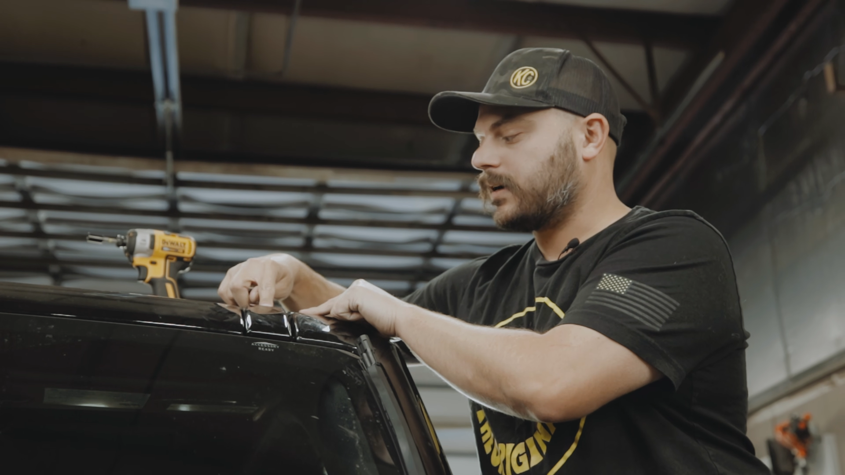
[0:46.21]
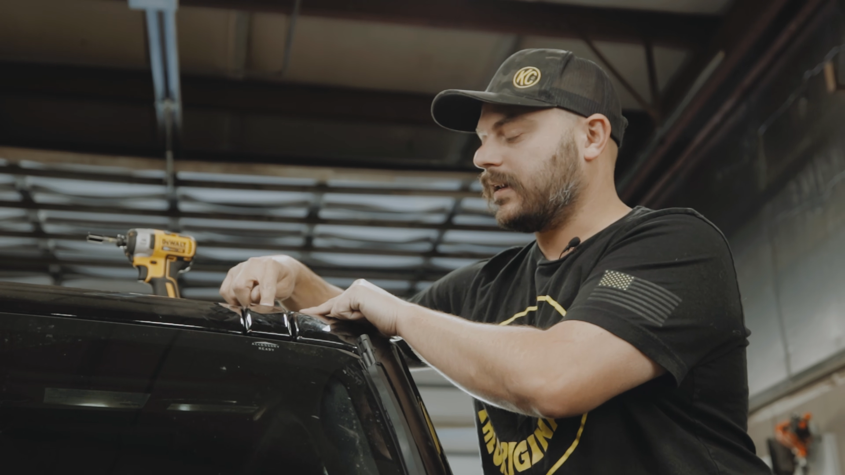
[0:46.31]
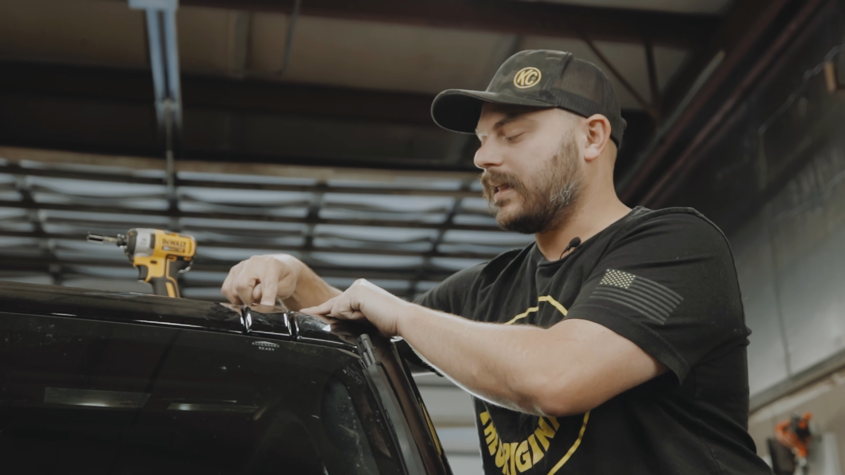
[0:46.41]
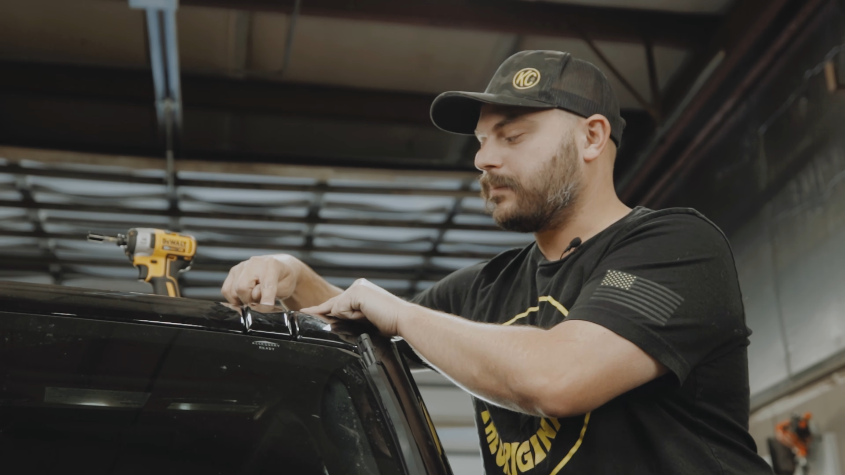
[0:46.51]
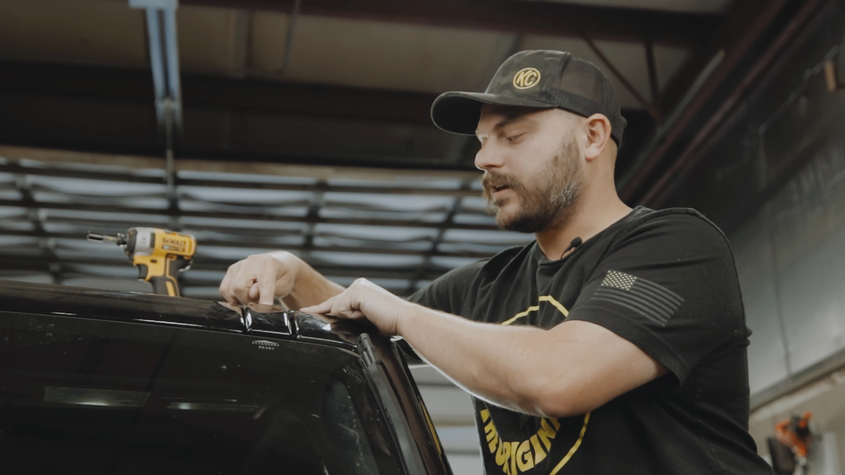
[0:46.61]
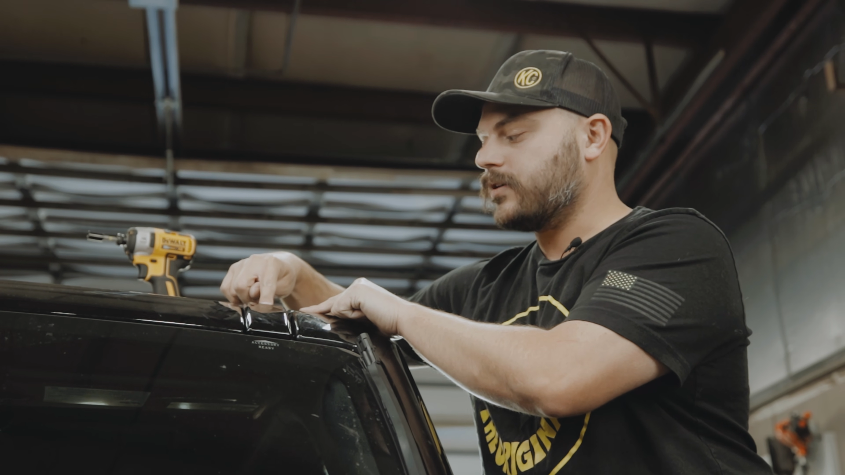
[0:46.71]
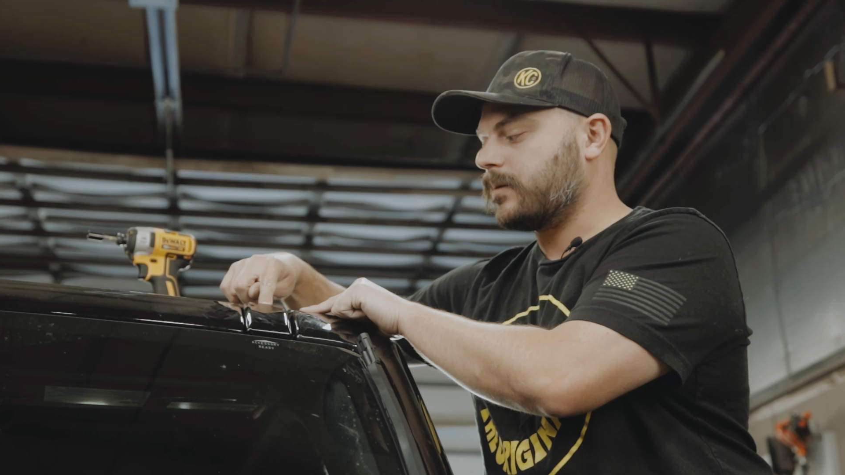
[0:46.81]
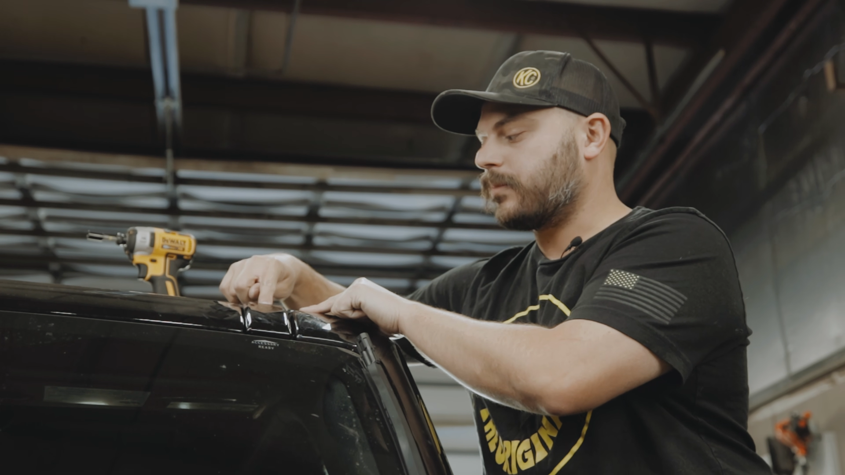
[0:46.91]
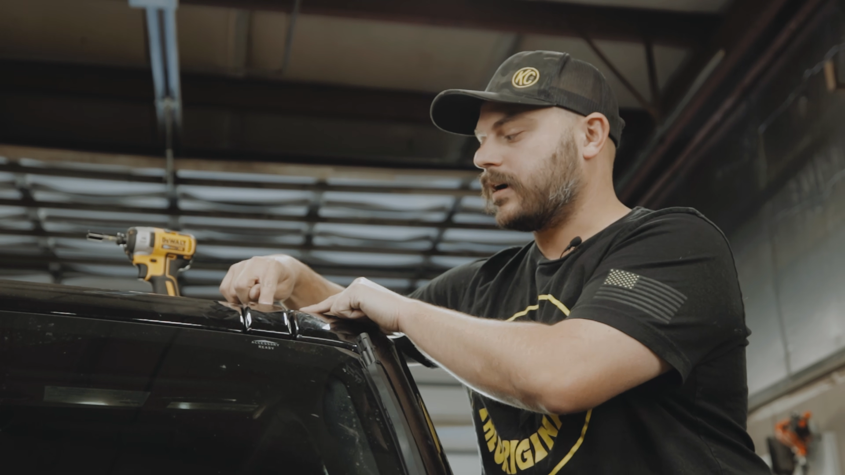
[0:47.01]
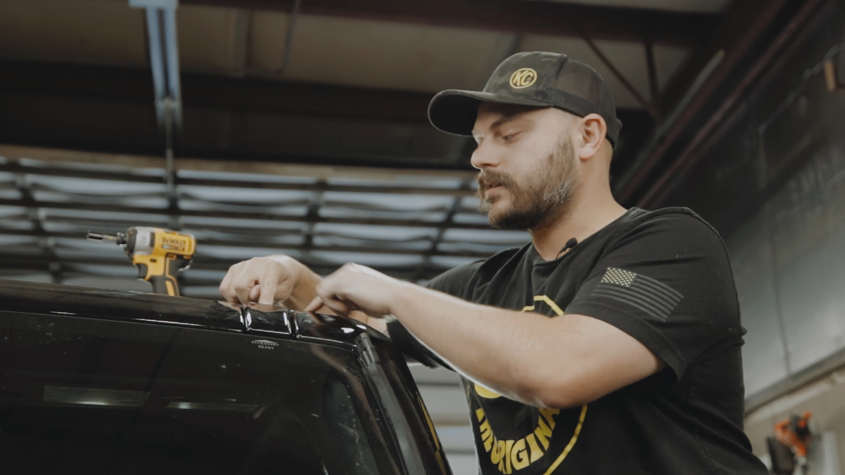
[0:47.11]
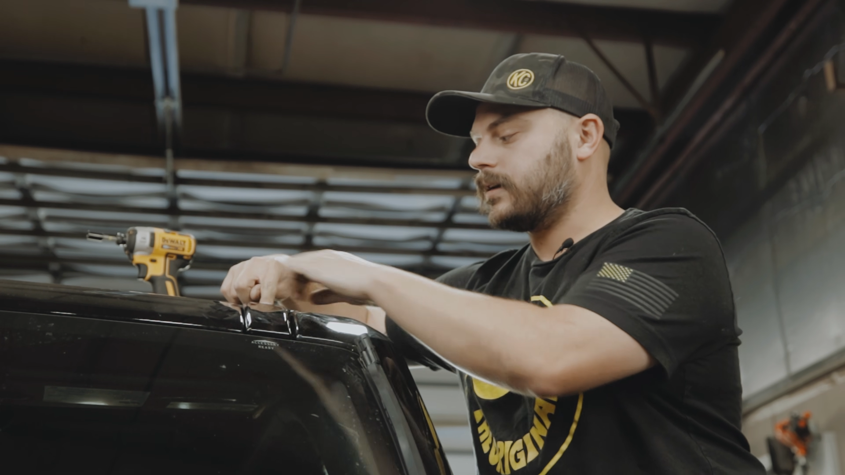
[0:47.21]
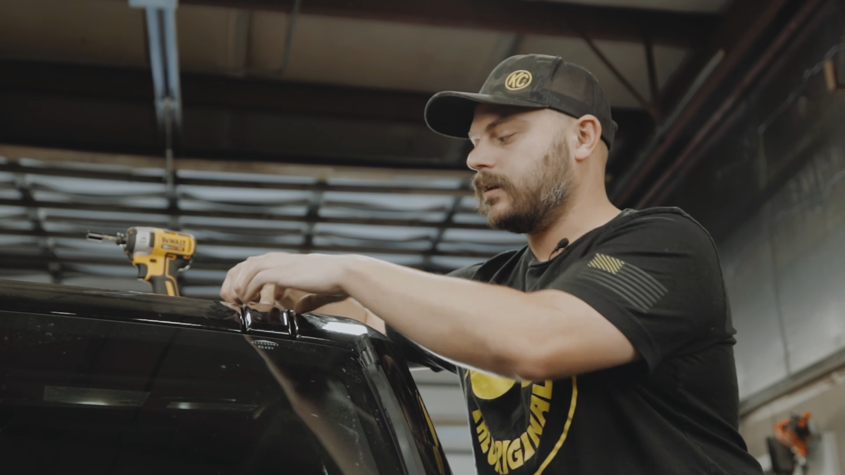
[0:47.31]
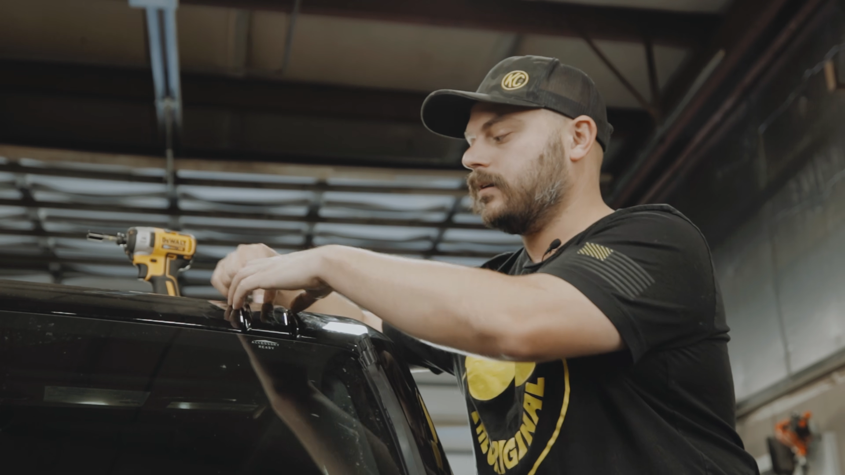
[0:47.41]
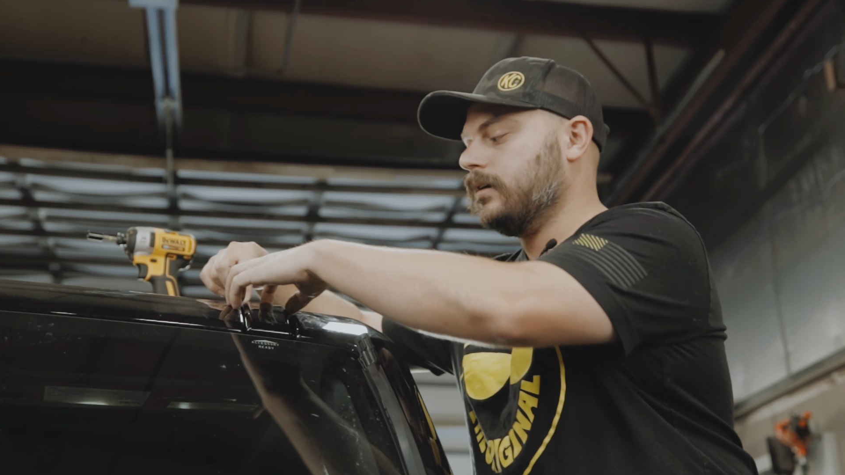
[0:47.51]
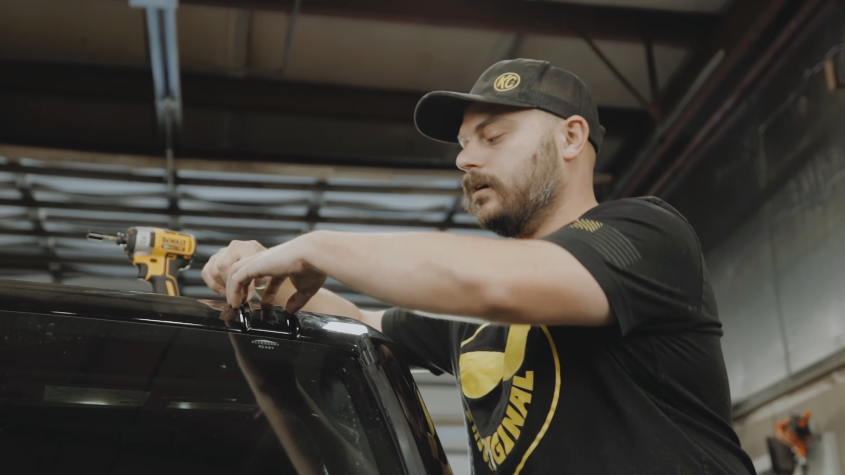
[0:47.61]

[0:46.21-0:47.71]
clip that you can press in.